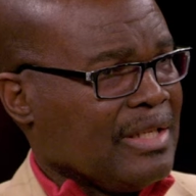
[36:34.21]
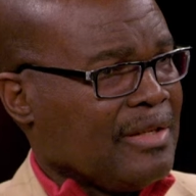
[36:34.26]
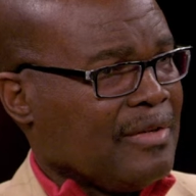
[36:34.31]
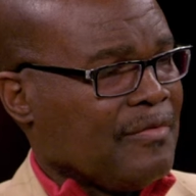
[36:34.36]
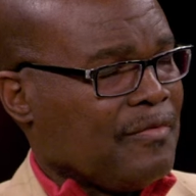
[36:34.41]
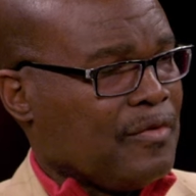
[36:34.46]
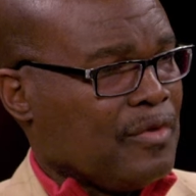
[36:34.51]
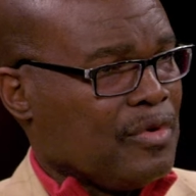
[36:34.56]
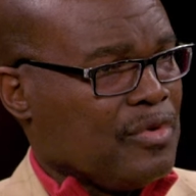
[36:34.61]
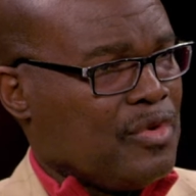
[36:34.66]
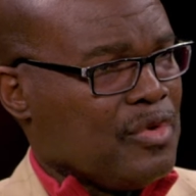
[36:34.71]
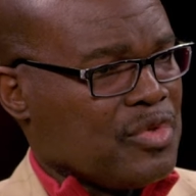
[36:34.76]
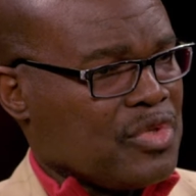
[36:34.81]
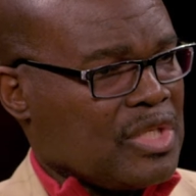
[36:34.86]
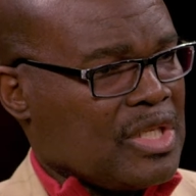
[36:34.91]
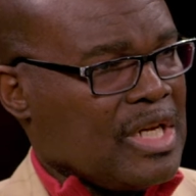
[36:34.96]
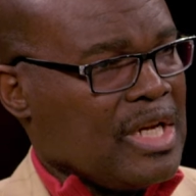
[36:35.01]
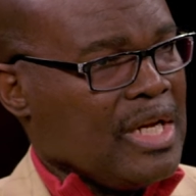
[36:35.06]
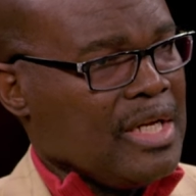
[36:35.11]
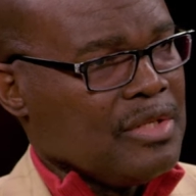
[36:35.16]
for those
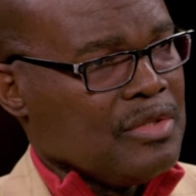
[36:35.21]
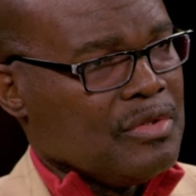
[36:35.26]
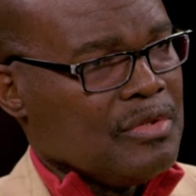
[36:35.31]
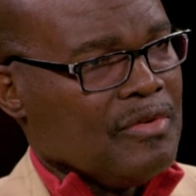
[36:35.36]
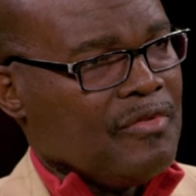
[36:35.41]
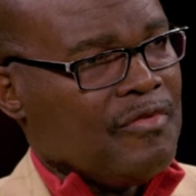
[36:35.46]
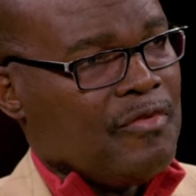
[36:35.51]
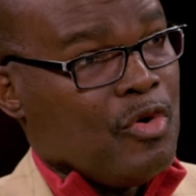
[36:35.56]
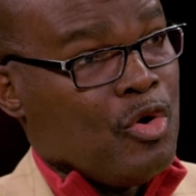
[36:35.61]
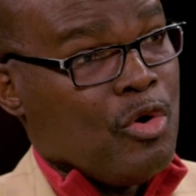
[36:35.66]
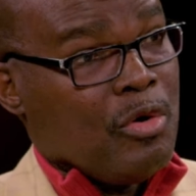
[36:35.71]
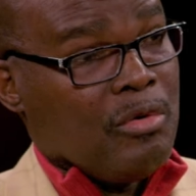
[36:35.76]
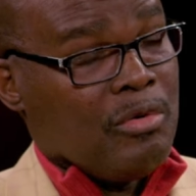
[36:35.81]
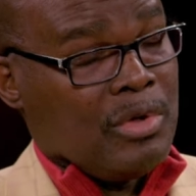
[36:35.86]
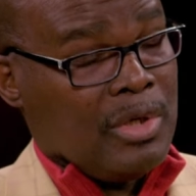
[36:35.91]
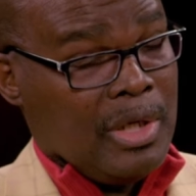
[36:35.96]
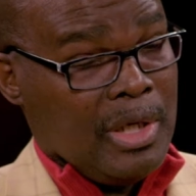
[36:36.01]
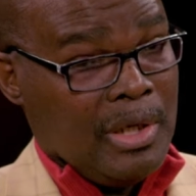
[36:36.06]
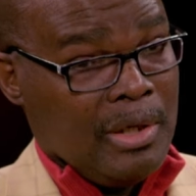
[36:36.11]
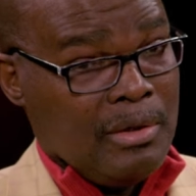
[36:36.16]
kinds of, uh,
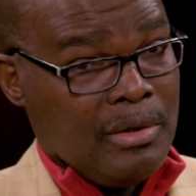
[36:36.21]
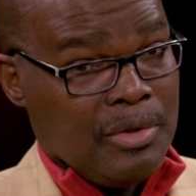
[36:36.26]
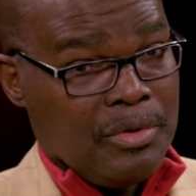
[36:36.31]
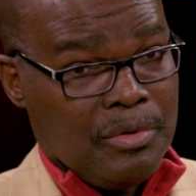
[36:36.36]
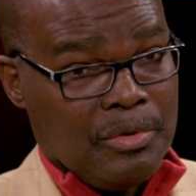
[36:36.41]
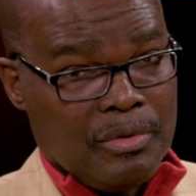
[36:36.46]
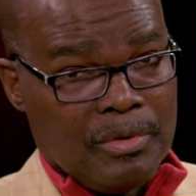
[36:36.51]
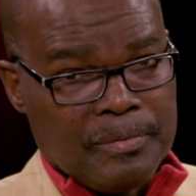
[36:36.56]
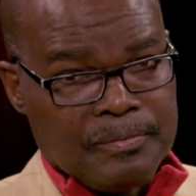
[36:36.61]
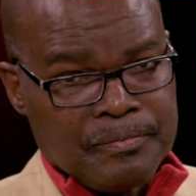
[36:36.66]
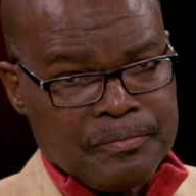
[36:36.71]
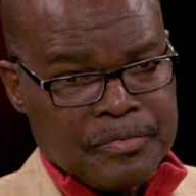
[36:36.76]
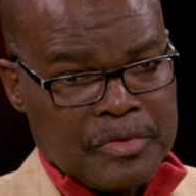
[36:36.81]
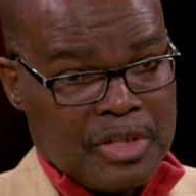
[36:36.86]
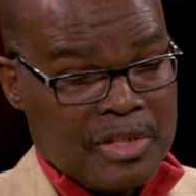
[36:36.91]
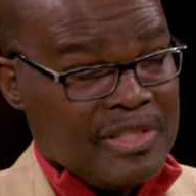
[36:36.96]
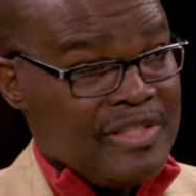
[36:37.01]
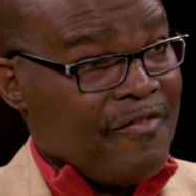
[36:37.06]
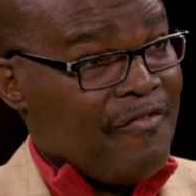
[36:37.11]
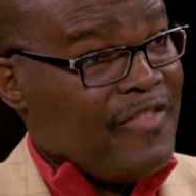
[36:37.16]
you know,
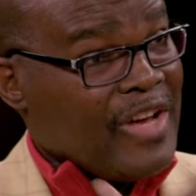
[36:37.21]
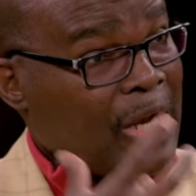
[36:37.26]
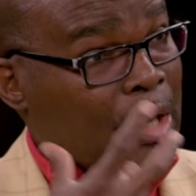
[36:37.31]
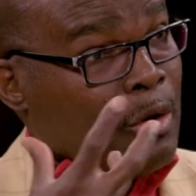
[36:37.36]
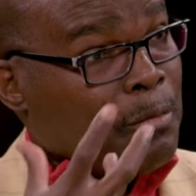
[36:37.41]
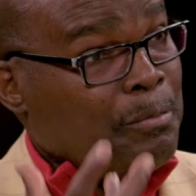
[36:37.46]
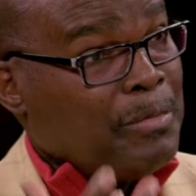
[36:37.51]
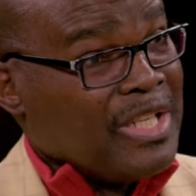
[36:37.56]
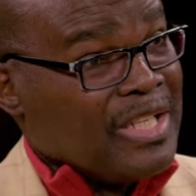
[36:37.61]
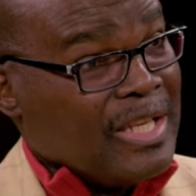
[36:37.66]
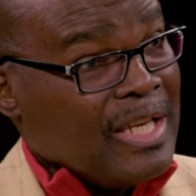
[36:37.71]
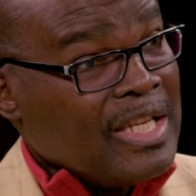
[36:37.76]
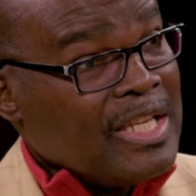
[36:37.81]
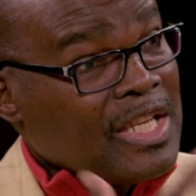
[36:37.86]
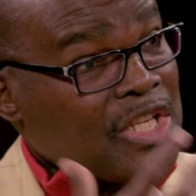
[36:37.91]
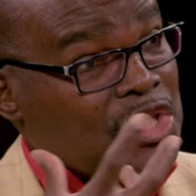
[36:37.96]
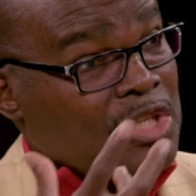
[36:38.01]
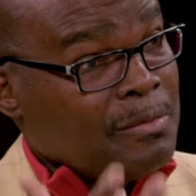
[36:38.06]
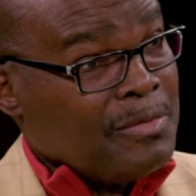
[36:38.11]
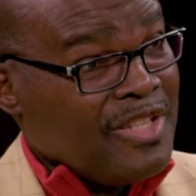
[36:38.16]
development,
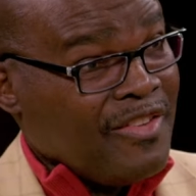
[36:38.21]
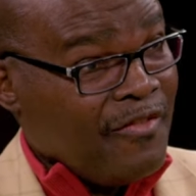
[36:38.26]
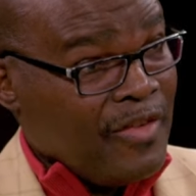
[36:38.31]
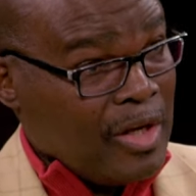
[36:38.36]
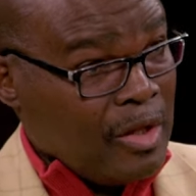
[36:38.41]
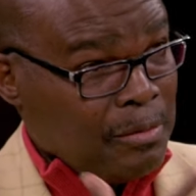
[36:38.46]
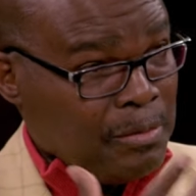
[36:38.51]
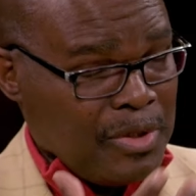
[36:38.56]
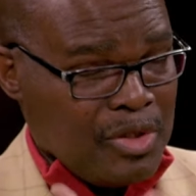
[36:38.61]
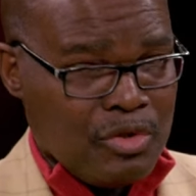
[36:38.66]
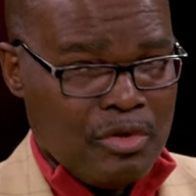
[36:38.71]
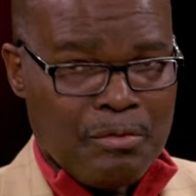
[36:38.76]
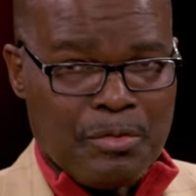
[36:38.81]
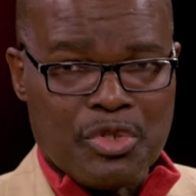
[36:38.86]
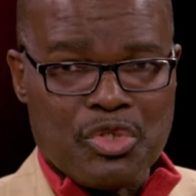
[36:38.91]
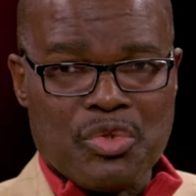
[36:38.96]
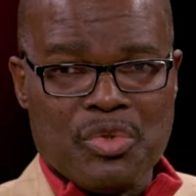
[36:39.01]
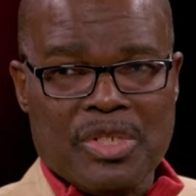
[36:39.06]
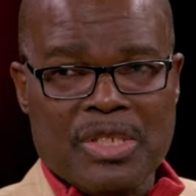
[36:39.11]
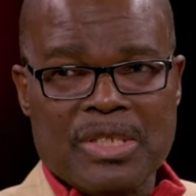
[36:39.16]
leadership development
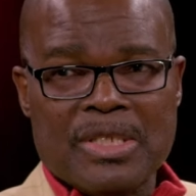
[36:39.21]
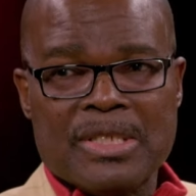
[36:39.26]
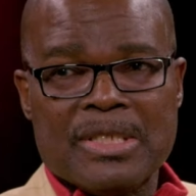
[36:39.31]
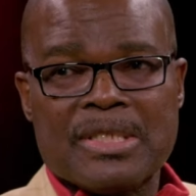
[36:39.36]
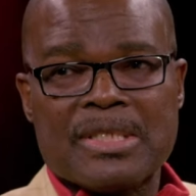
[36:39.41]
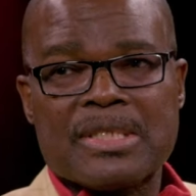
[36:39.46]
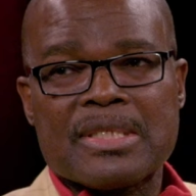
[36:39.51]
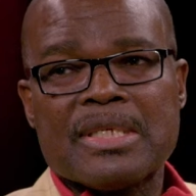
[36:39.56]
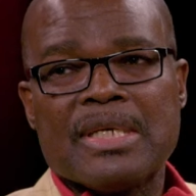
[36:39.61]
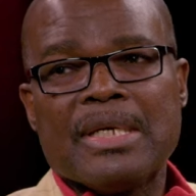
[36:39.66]
opportunities.